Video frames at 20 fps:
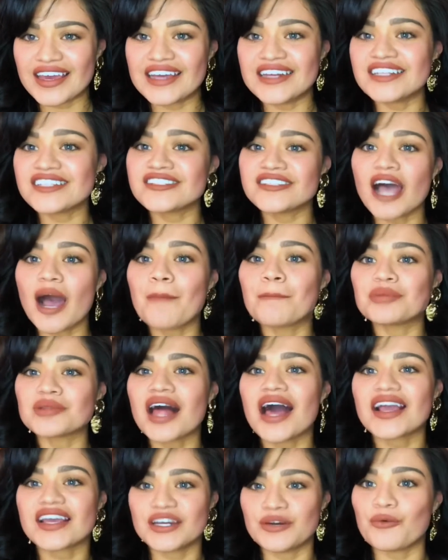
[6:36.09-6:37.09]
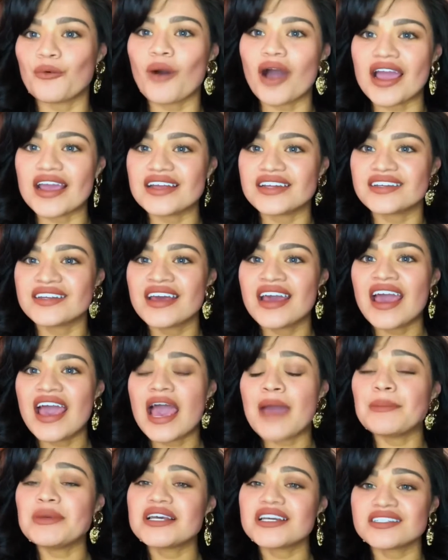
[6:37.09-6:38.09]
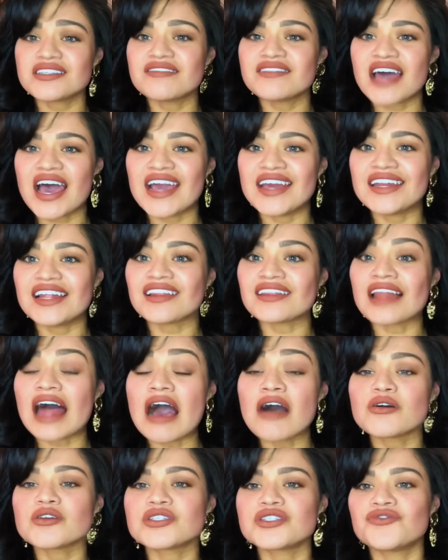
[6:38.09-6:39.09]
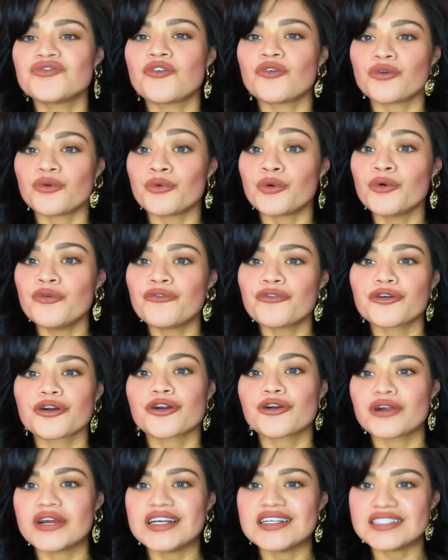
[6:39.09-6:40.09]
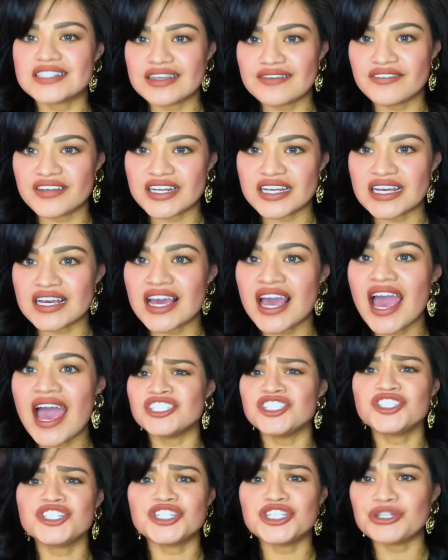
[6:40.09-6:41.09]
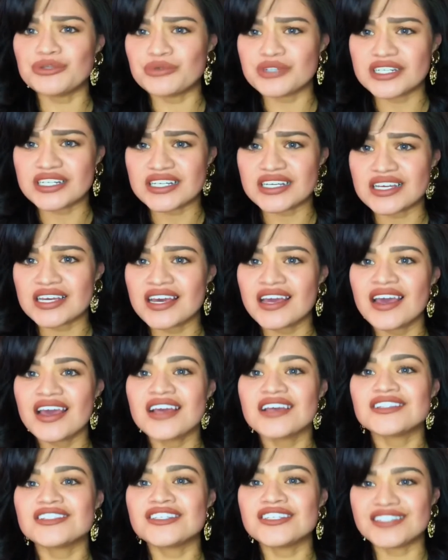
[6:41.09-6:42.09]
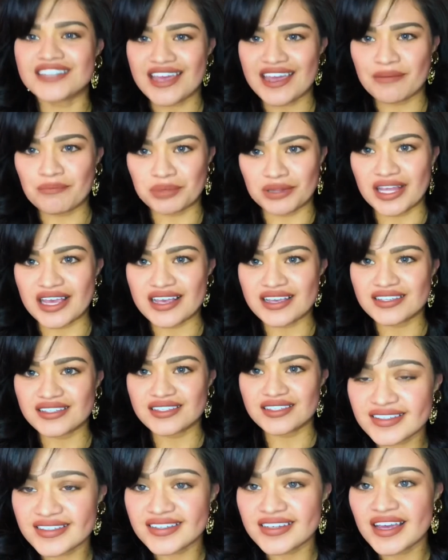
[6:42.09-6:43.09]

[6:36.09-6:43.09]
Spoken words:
It is not black and white, and because of that, it allows for room for creativity, ingenuity to take place.